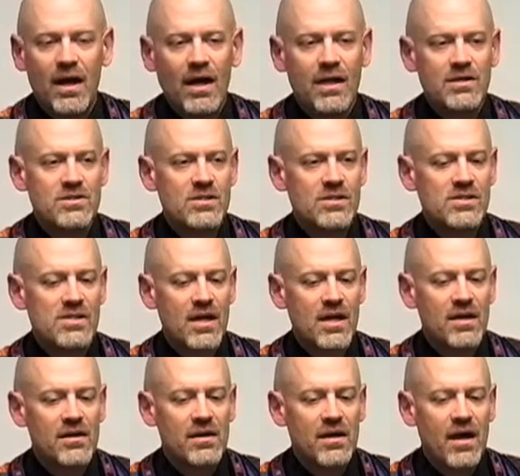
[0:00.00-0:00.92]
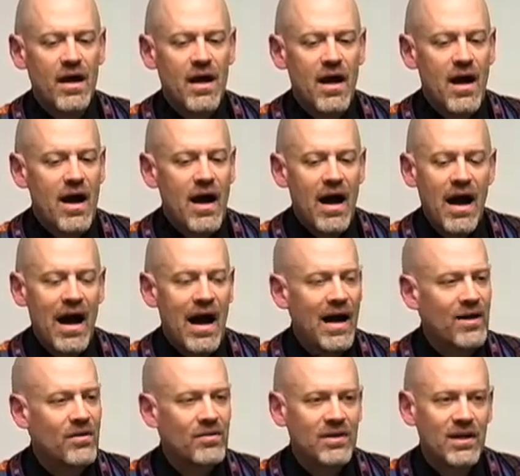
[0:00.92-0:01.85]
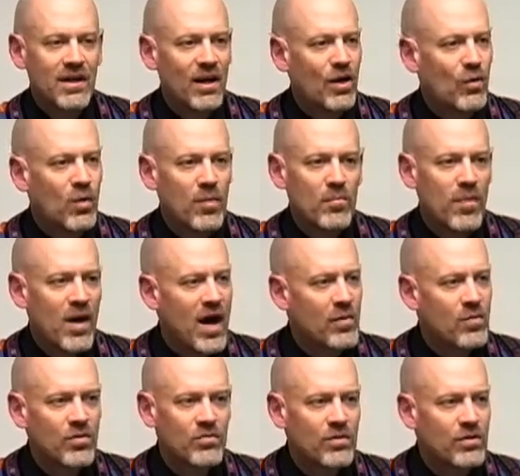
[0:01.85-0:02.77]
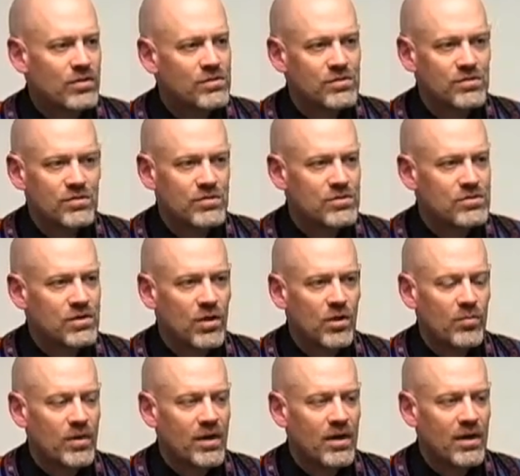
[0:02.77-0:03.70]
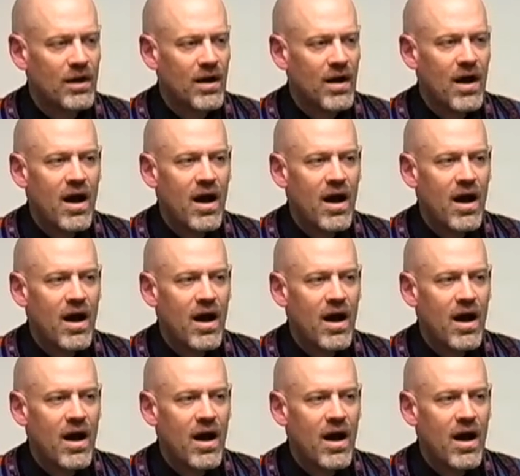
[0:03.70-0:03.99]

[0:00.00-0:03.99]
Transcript: And she said, I don't care what Bible verses you show me.